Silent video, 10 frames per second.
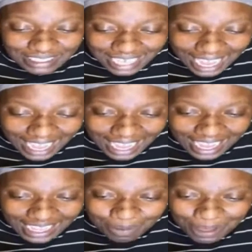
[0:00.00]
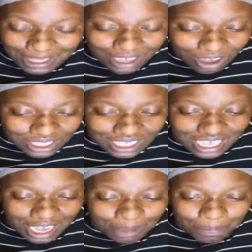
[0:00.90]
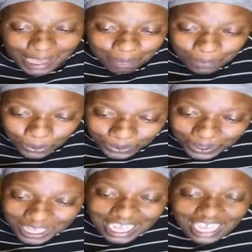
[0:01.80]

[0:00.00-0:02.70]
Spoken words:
Dang, that made talk to y'all people.